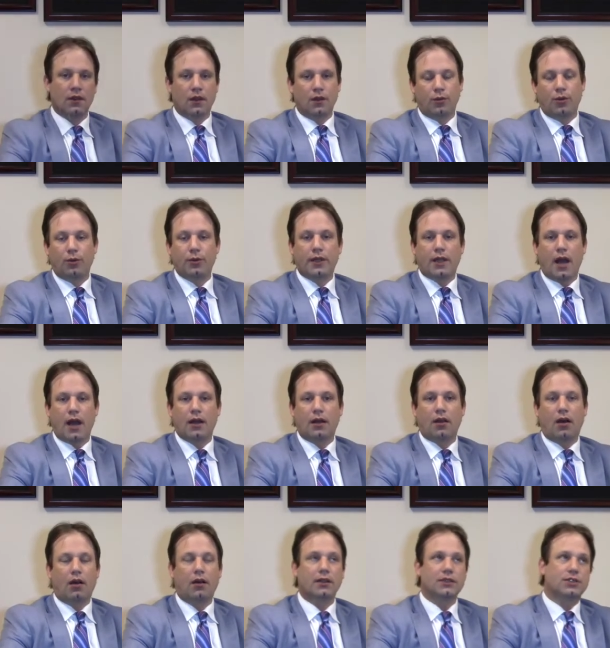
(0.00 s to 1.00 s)
Well, we kind of
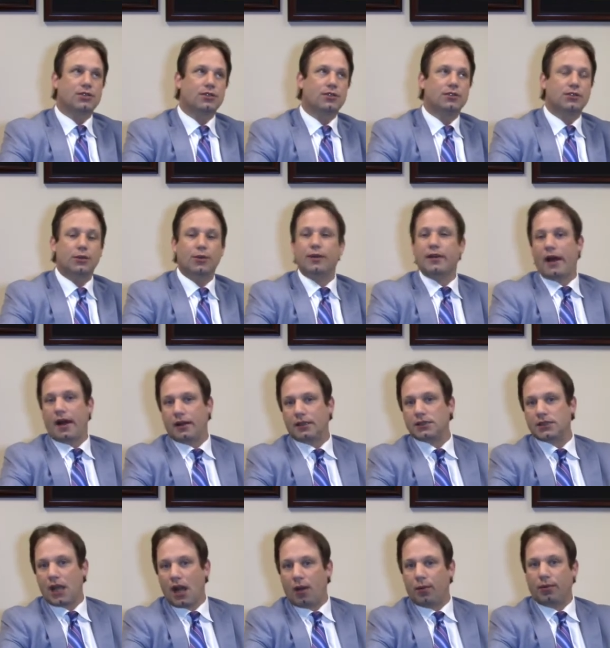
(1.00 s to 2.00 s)
call it surgery without a
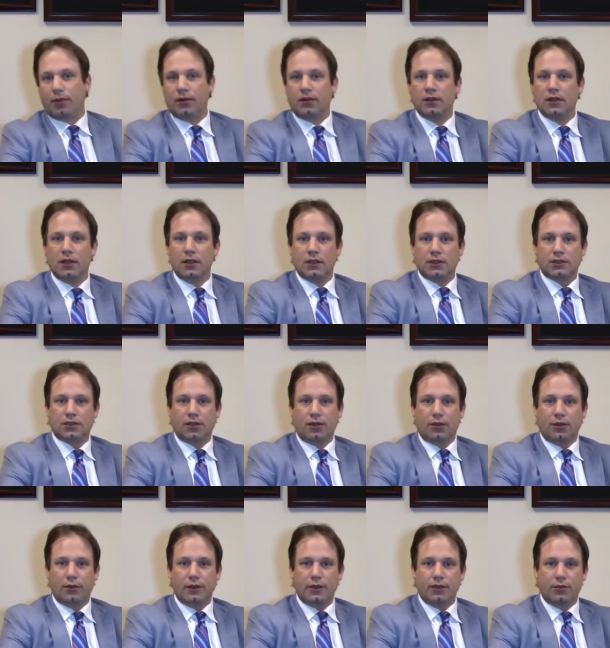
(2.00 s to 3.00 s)
scalpel.
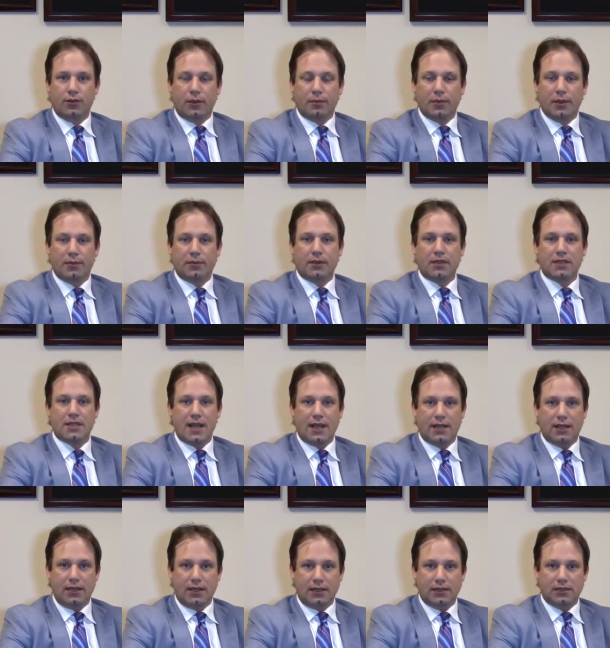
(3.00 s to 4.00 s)
So we do want people to
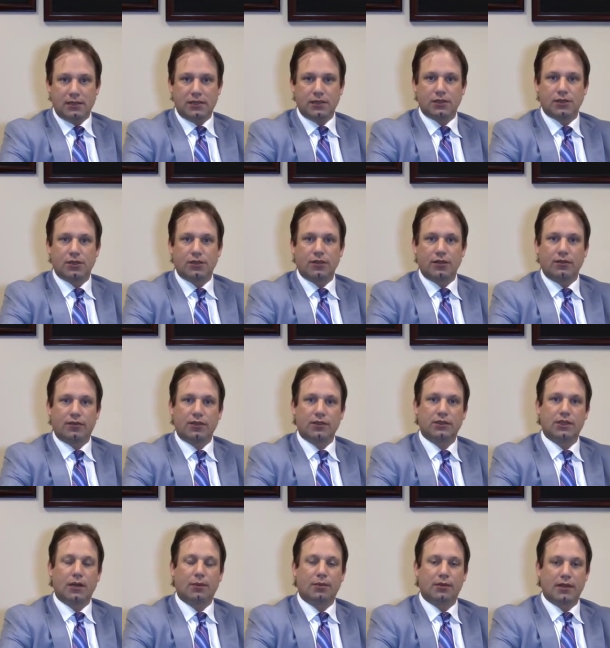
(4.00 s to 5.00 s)
take it easy. So the
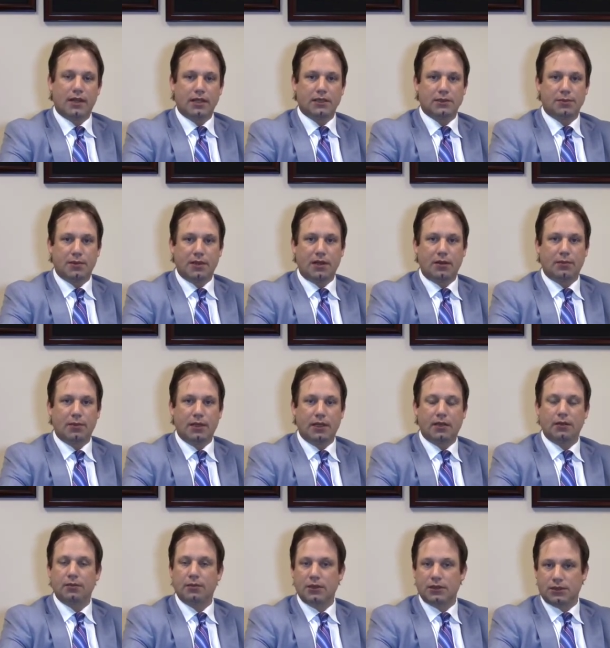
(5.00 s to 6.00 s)
first couple days, PRP
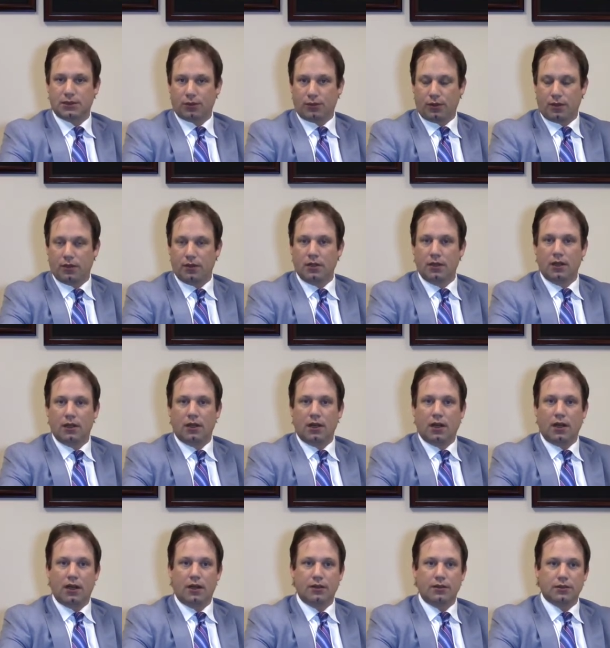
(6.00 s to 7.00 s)
can be sore.
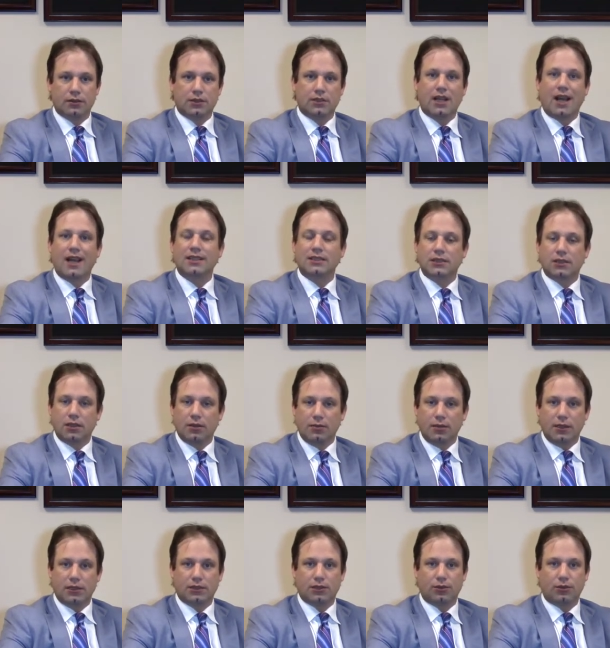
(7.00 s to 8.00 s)
Uh, the sites can
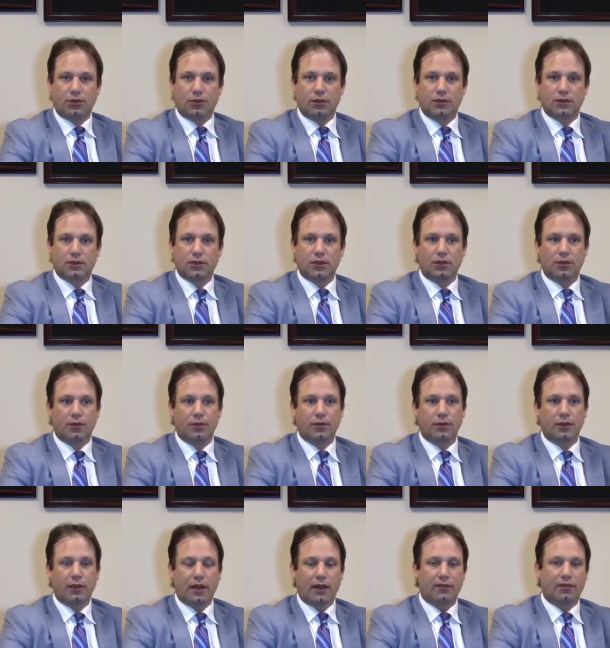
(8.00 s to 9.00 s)
be sore. So
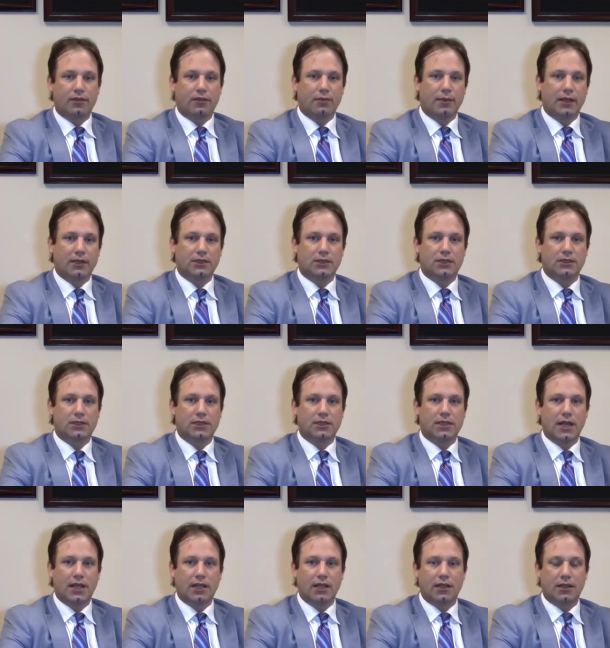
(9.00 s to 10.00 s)
we like for patients to
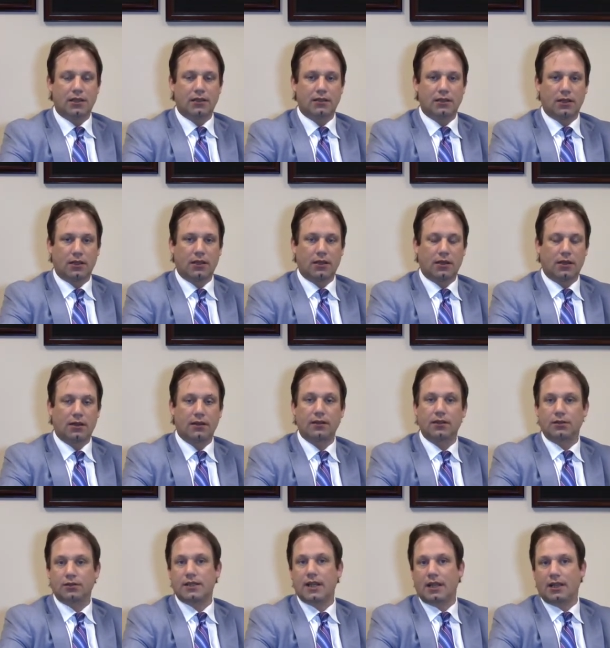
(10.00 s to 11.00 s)
take it, uh,
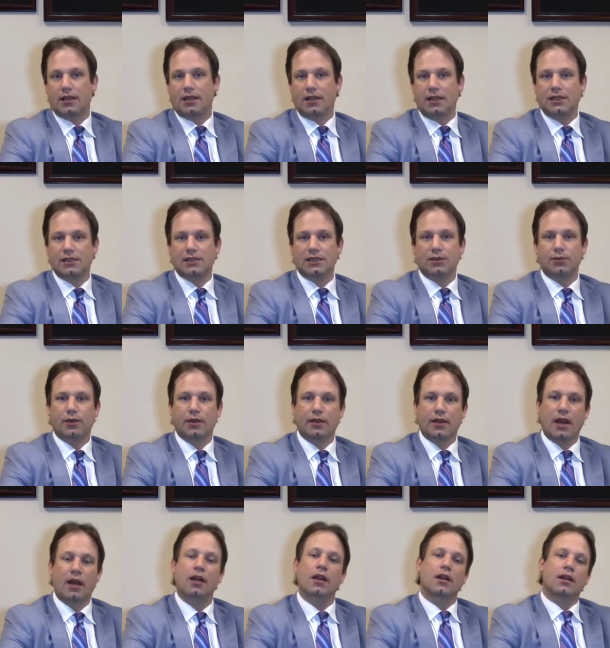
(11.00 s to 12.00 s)
you know, take it easy with
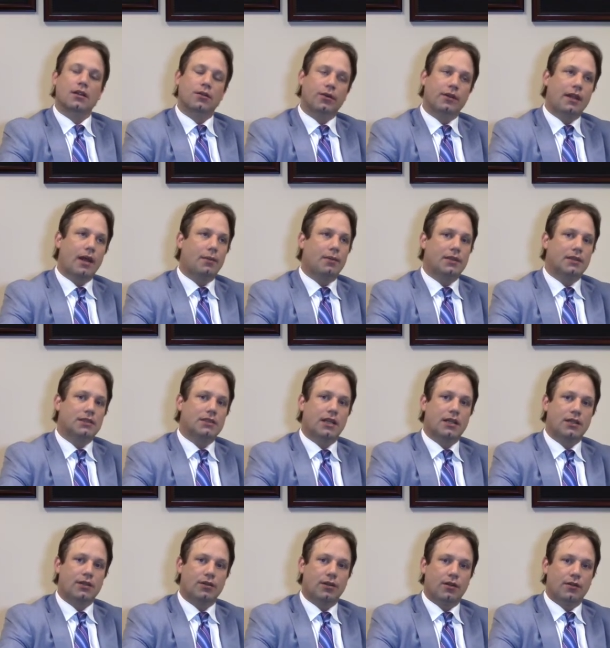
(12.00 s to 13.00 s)
that. With that being
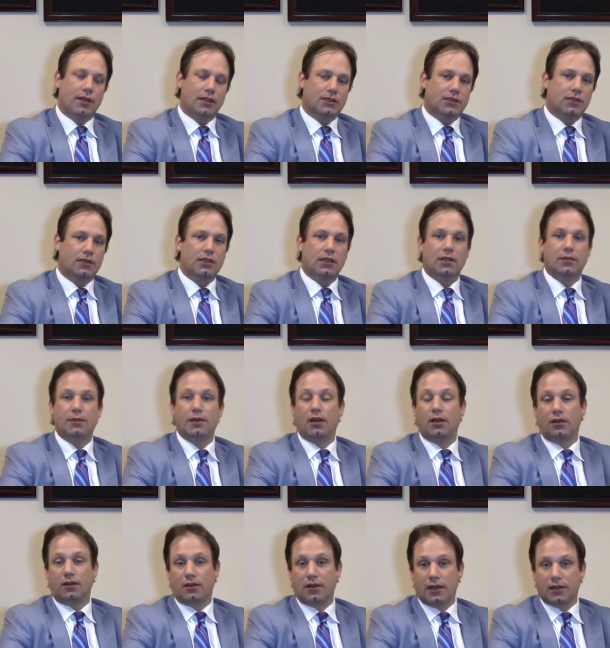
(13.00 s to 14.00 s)
said, you don't necessarily need to be
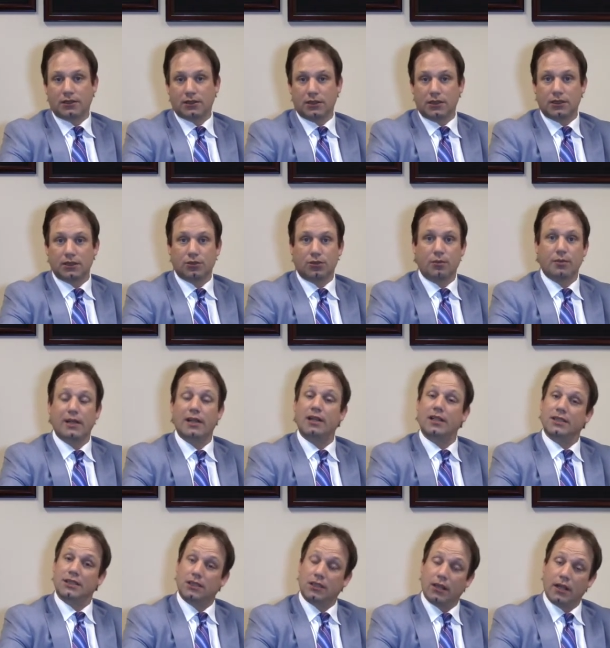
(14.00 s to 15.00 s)
on crutches or be in
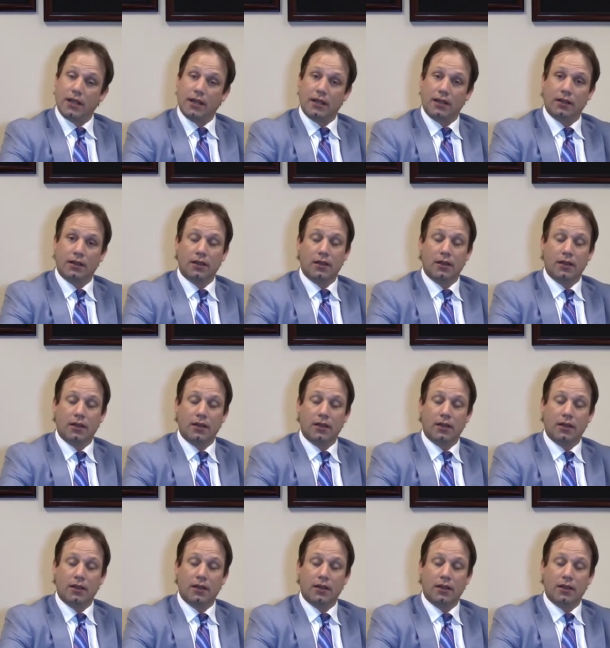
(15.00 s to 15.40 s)
a sling.